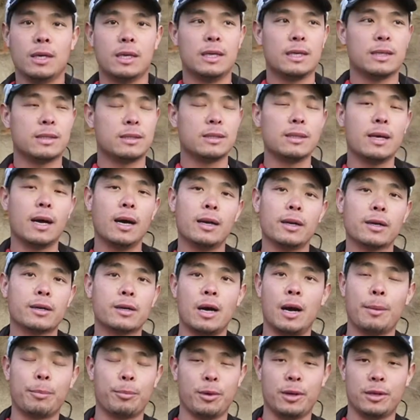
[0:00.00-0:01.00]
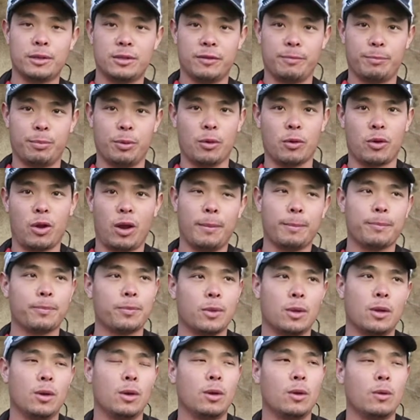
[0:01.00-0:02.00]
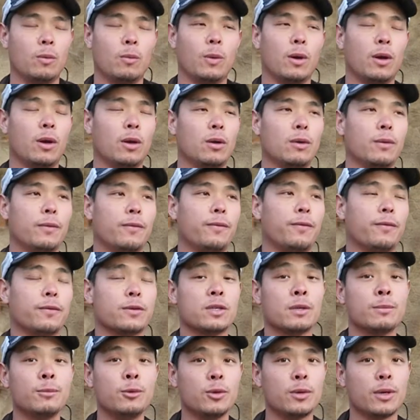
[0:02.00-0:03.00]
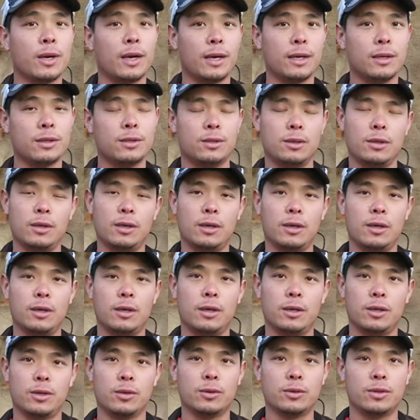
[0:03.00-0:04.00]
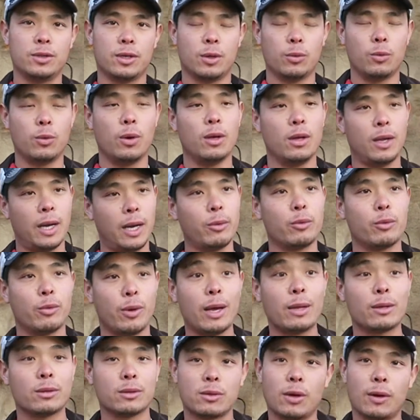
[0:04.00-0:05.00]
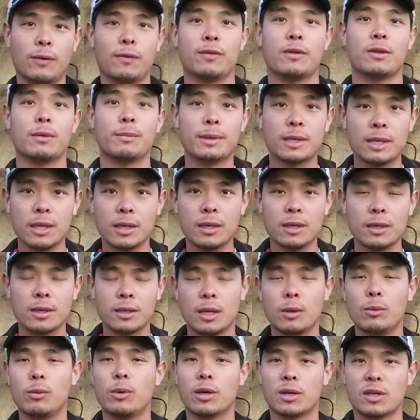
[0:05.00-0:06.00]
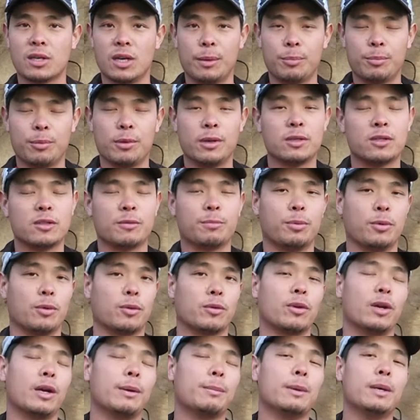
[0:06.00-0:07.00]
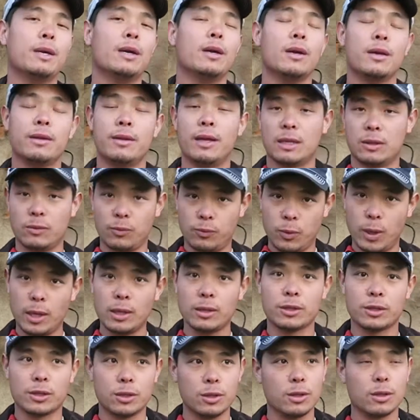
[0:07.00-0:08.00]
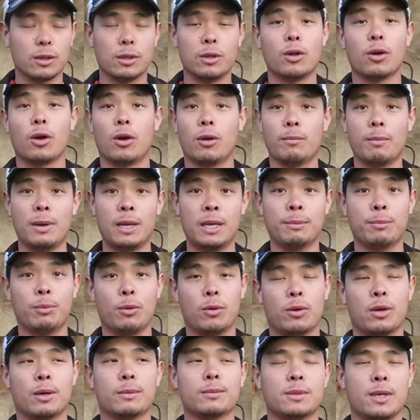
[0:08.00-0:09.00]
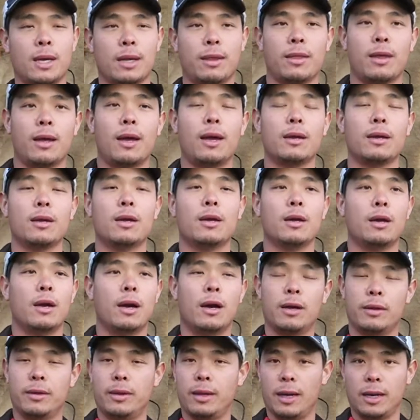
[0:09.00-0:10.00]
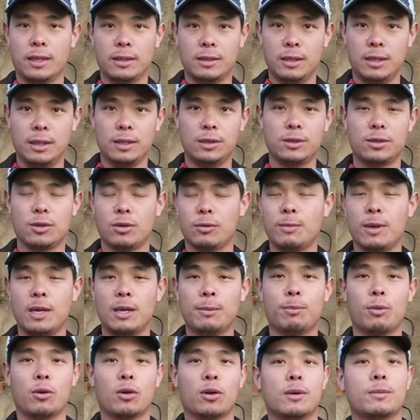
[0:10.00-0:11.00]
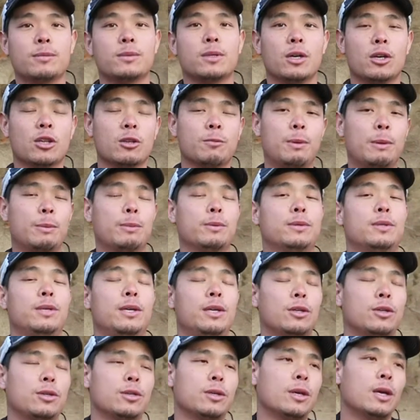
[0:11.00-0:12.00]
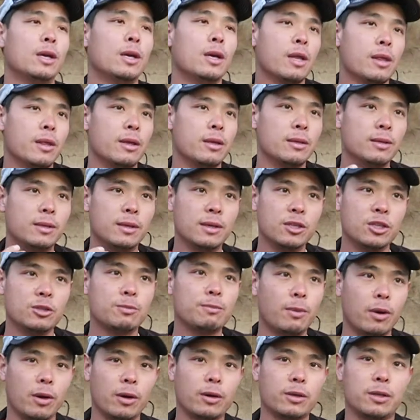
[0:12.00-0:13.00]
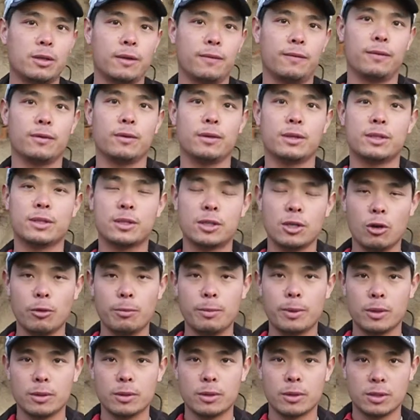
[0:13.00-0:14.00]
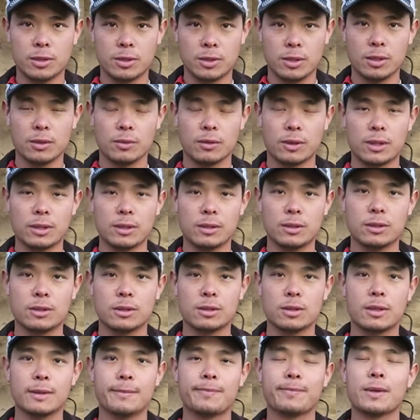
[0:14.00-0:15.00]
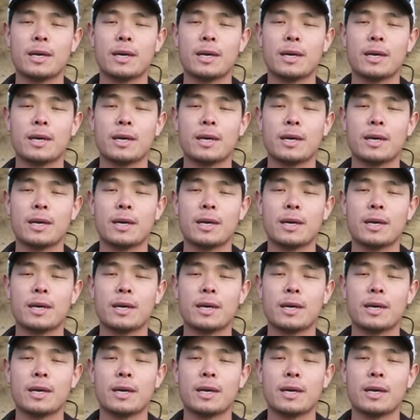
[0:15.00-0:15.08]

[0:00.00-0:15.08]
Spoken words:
It's not a comprehensive program. Well, for some of you guys, you say, well, I would rather start from the beginning and I want a comprehensive program. That's well and good. There are many programs like that that I teach. There are many programs that other people teach. The niche market for the Skill Builder series